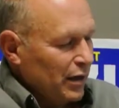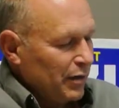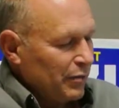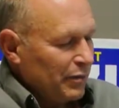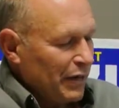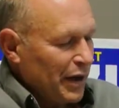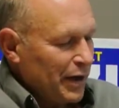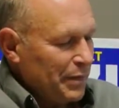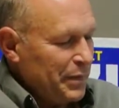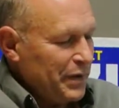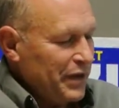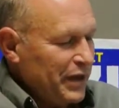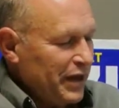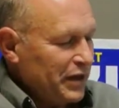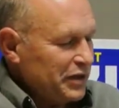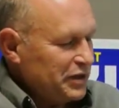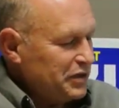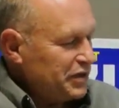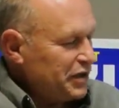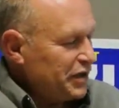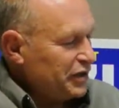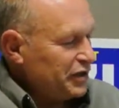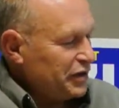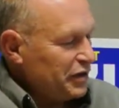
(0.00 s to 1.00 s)
My
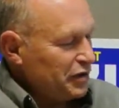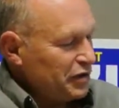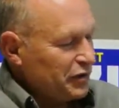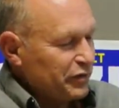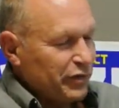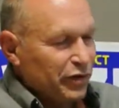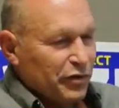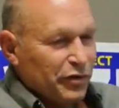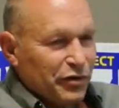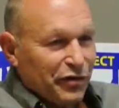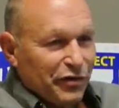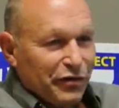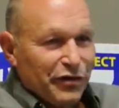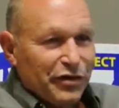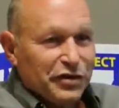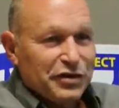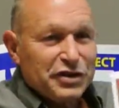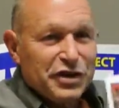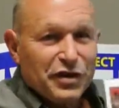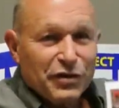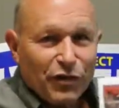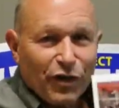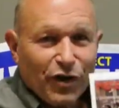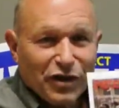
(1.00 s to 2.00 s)
PhD at the
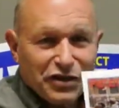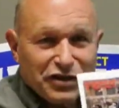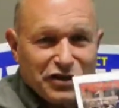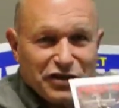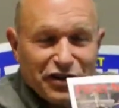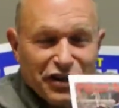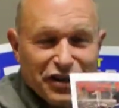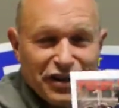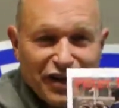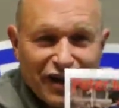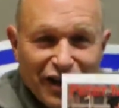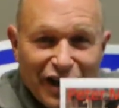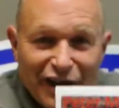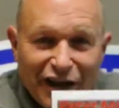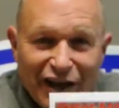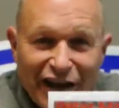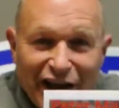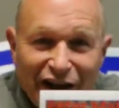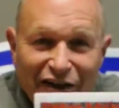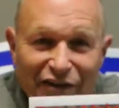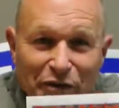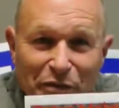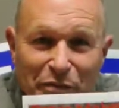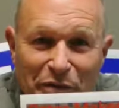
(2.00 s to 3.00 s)
University of Washington, and I
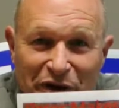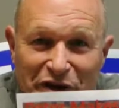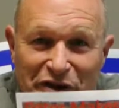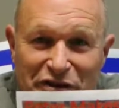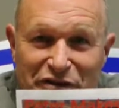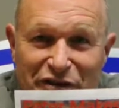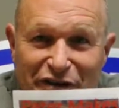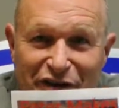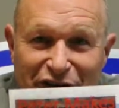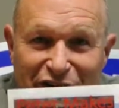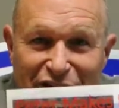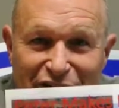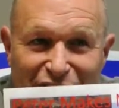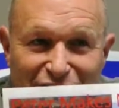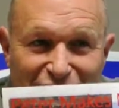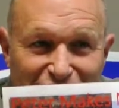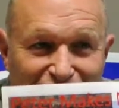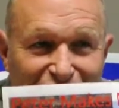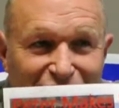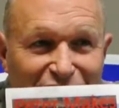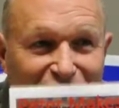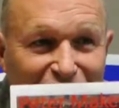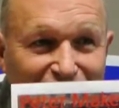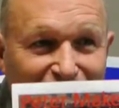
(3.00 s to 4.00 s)
have a picture here
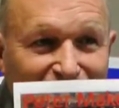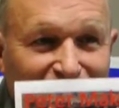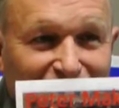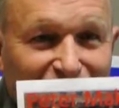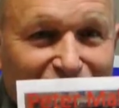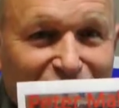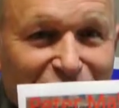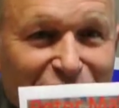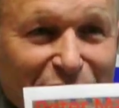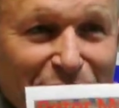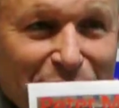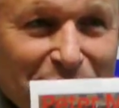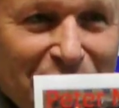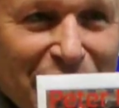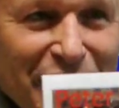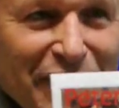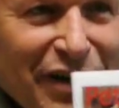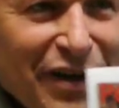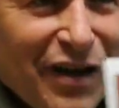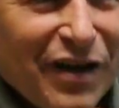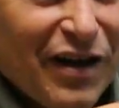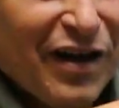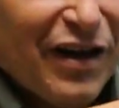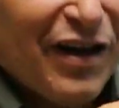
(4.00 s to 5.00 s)
from
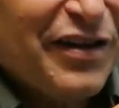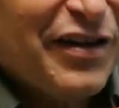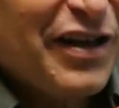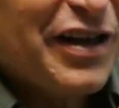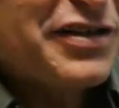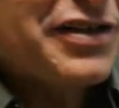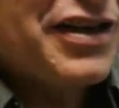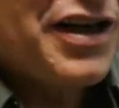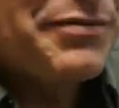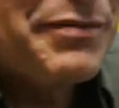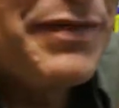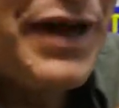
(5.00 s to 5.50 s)
that's on